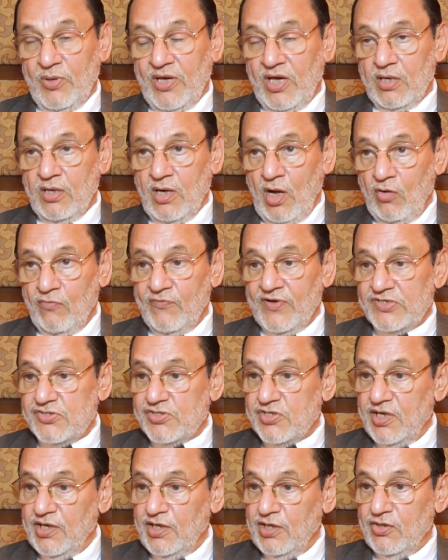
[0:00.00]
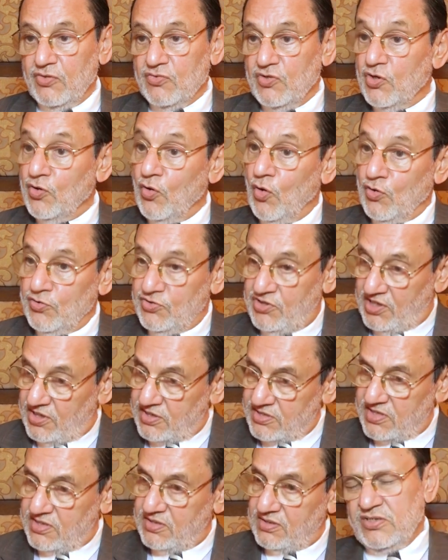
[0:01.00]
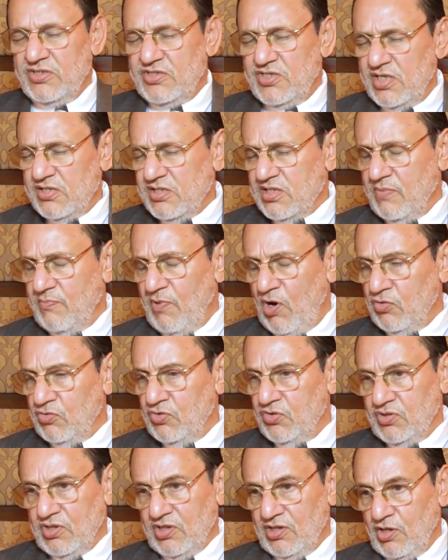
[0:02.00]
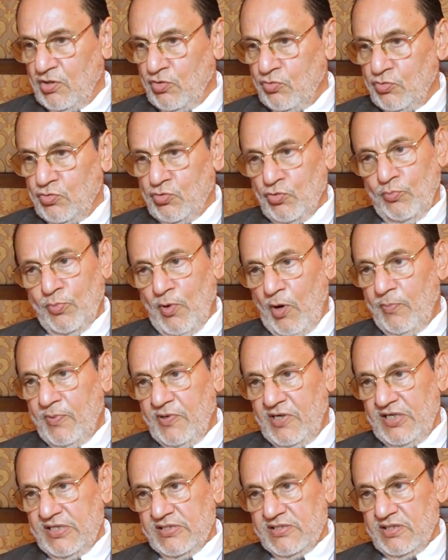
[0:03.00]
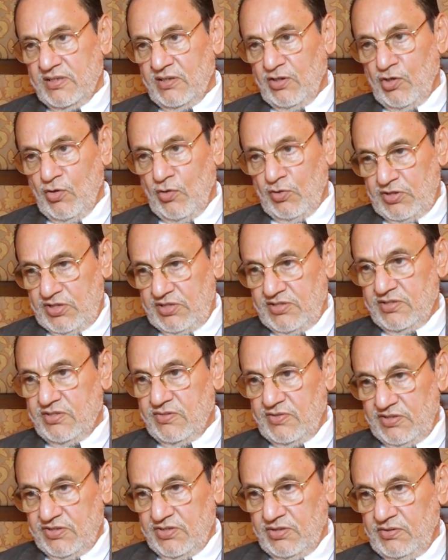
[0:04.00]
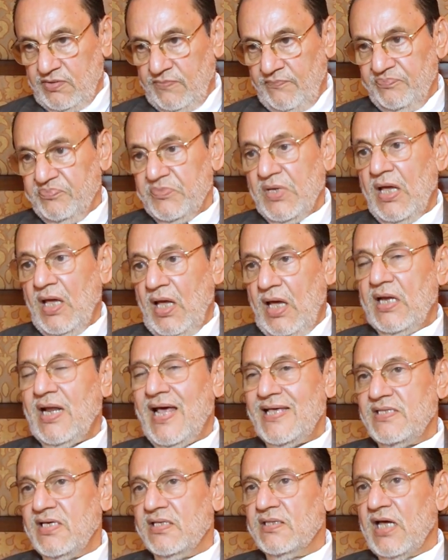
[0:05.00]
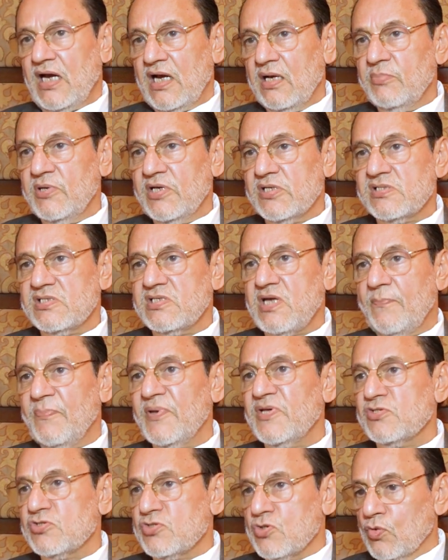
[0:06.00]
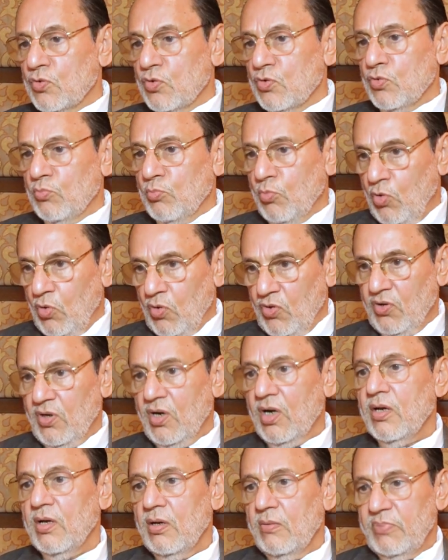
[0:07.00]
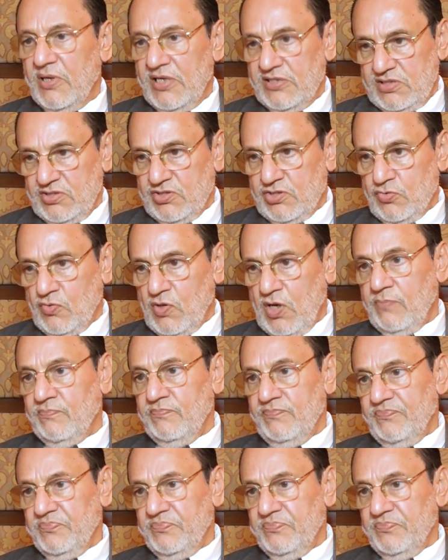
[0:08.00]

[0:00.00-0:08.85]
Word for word: We are now venturing into the northeast, just about to conclude two properties in the northeast region. And I think that will be a stepping stone to more places to come.